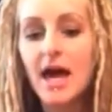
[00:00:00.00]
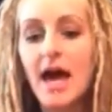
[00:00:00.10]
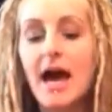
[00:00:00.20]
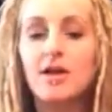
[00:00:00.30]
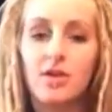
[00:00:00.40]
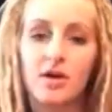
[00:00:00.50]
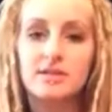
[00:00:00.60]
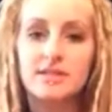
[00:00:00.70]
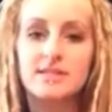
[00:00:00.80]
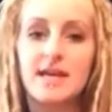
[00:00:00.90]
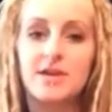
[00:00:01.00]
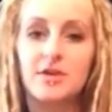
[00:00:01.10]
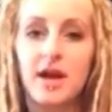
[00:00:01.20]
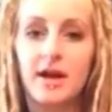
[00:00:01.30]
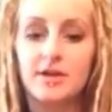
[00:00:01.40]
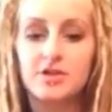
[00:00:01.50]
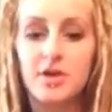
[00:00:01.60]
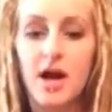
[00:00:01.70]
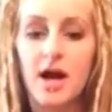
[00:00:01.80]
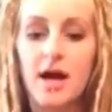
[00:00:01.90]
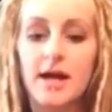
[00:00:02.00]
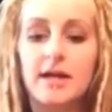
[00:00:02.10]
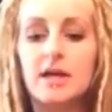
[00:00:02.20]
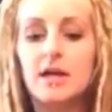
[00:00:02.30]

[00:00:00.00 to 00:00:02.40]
how long does it take your hair to dry?